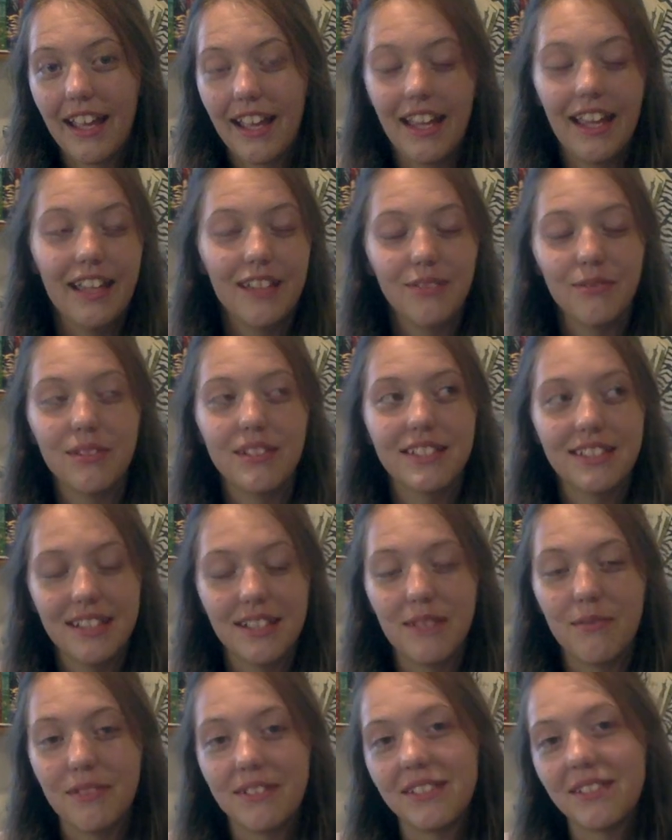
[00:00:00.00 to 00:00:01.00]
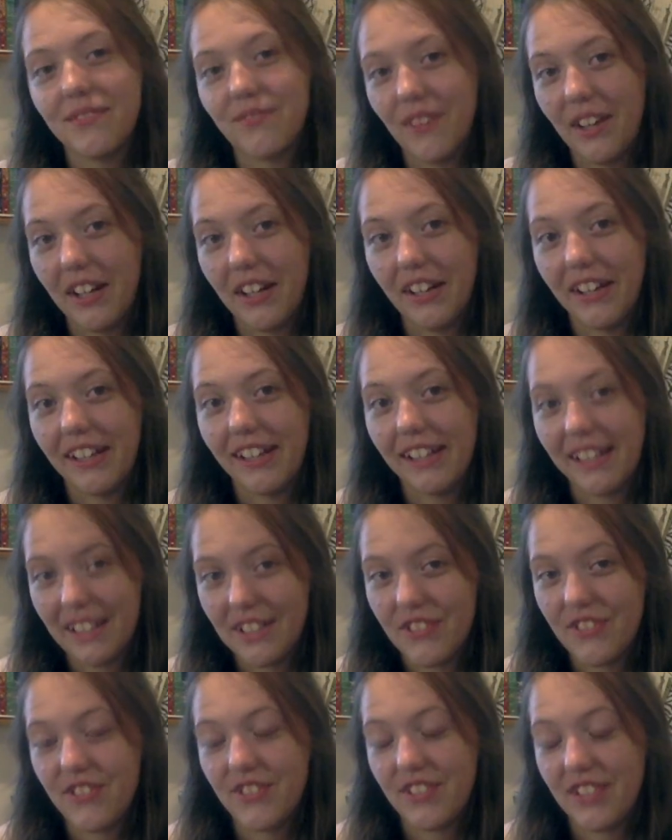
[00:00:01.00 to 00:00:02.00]
It was very
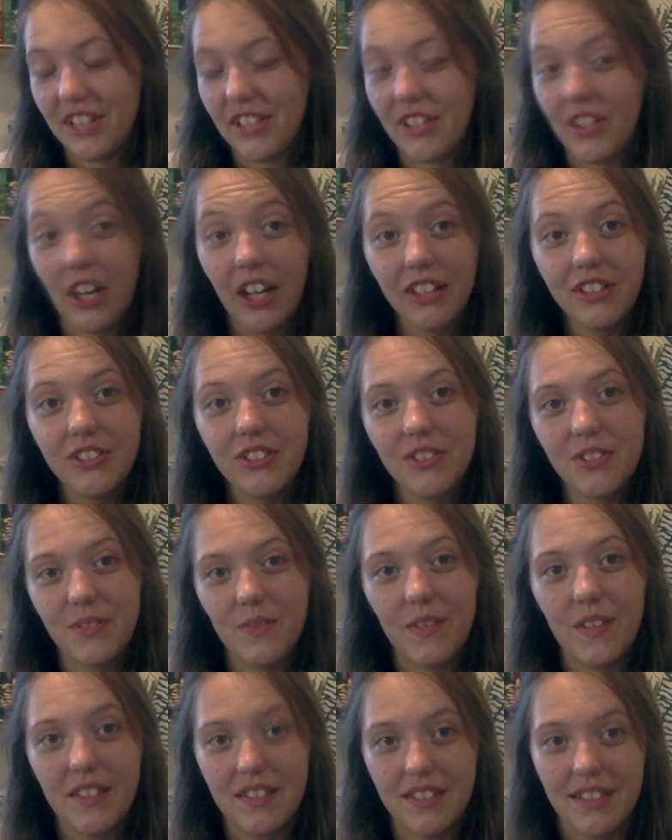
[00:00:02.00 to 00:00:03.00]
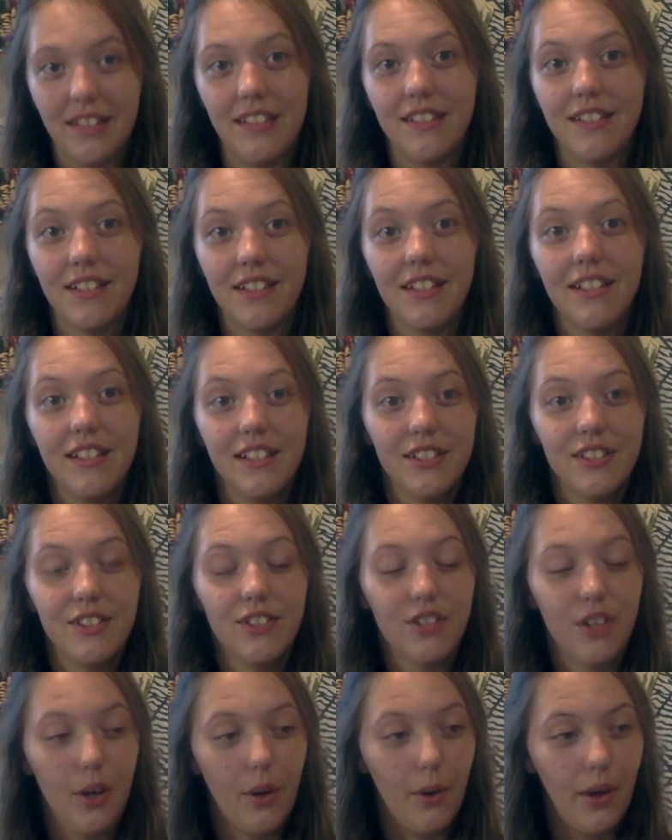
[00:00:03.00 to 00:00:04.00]
interesting doctor's visit.
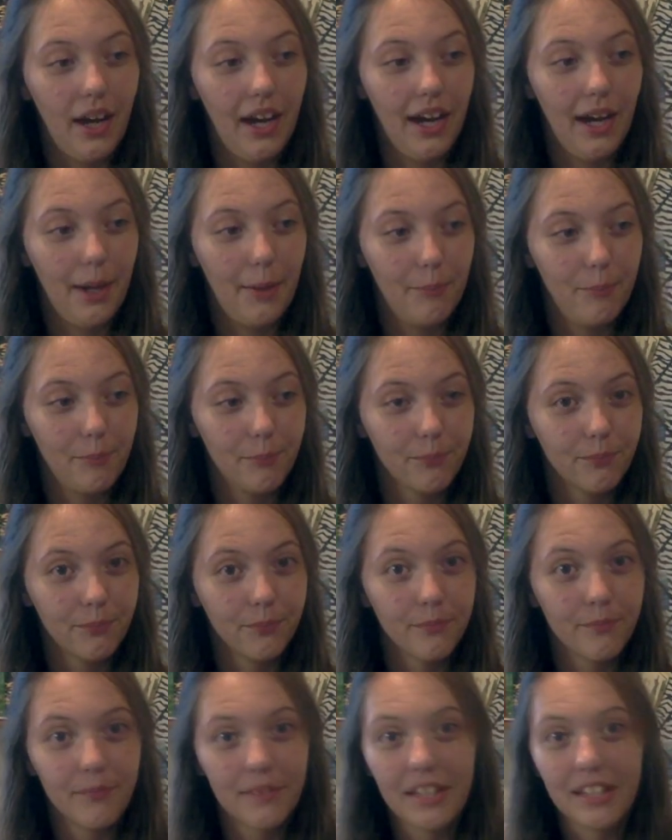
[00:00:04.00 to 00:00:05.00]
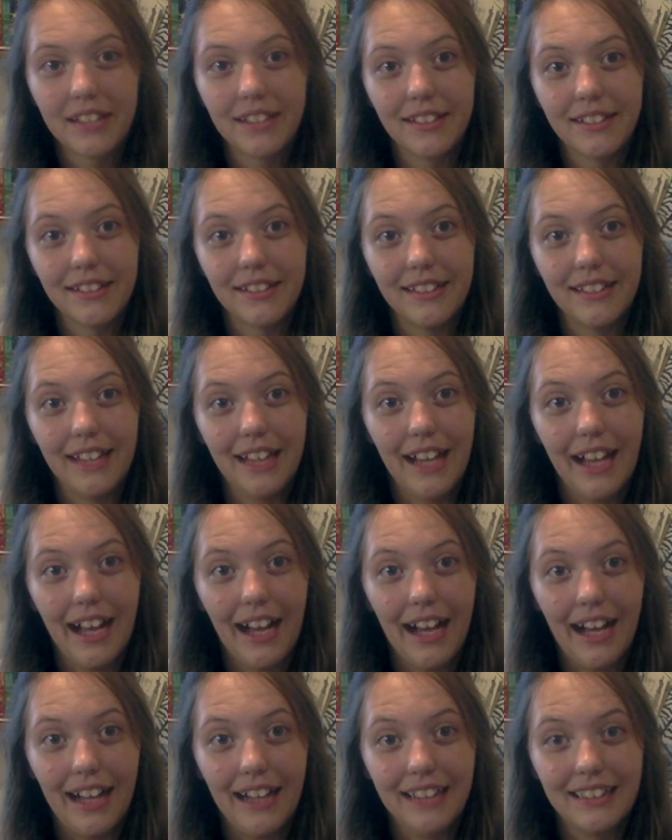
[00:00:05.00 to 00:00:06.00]
So,
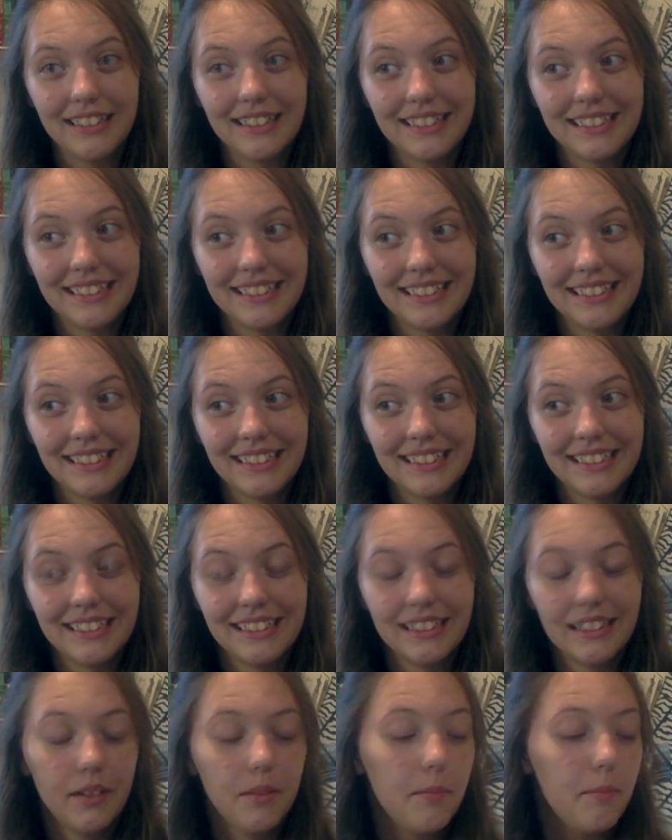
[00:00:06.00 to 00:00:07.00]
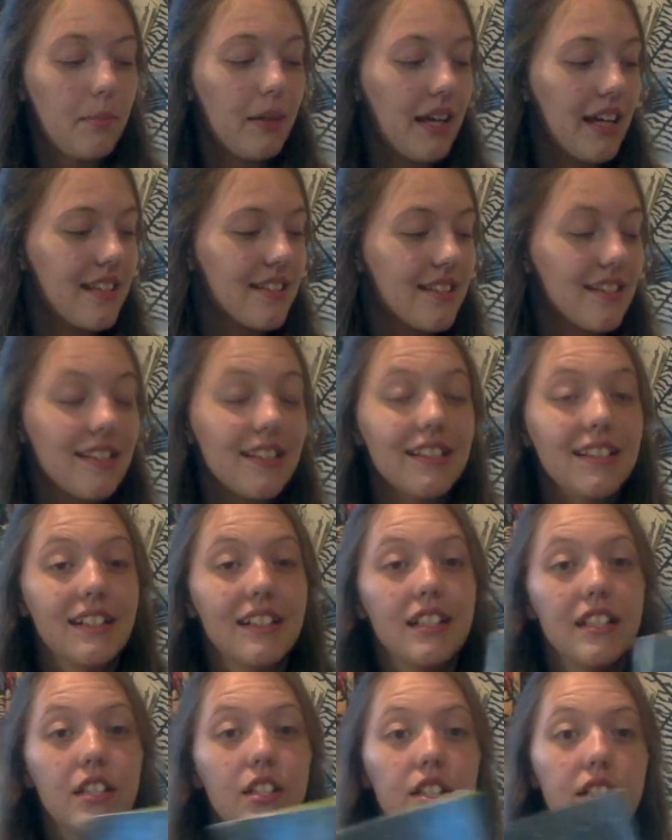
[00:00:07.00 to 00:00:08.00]
yeah. But
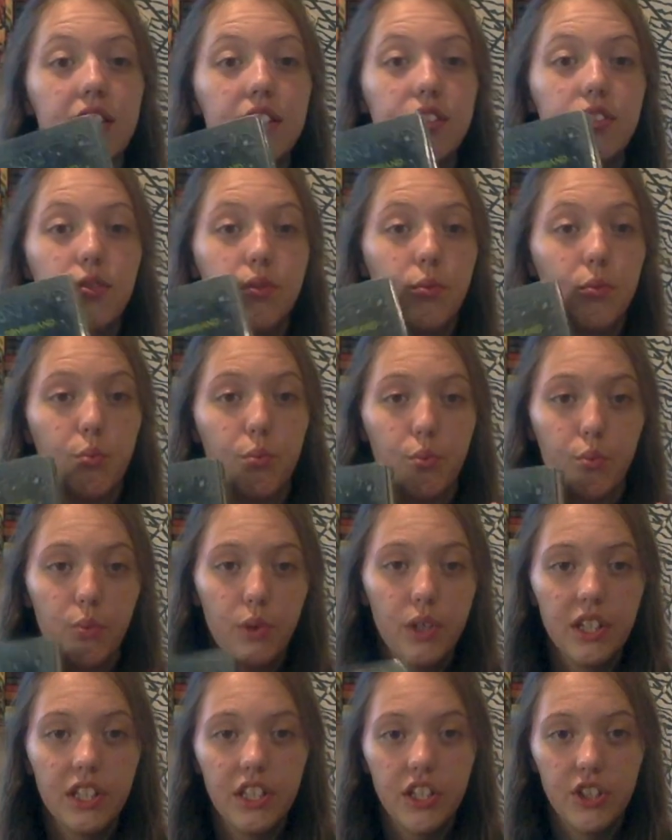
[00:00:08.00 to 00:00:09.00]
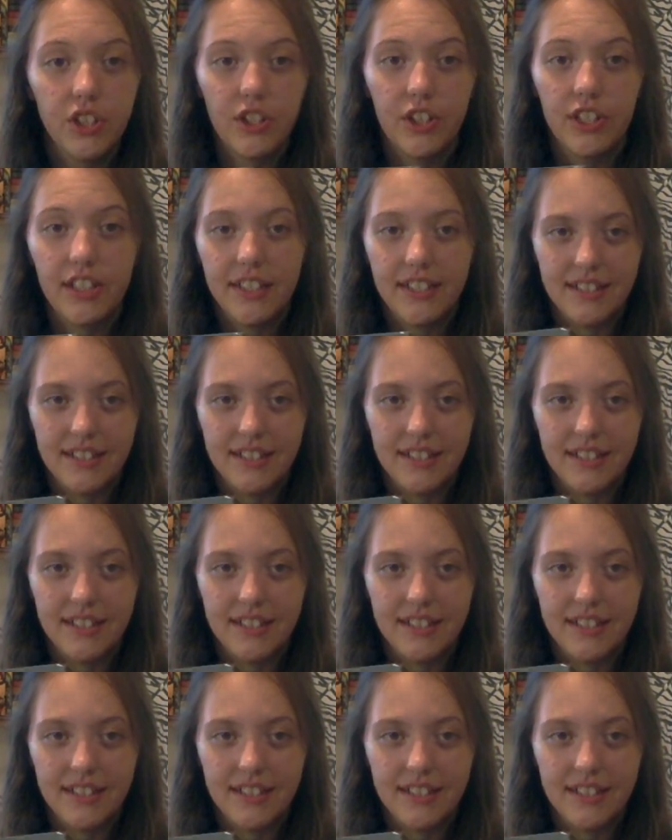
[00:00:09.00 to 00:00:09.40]
it is really good.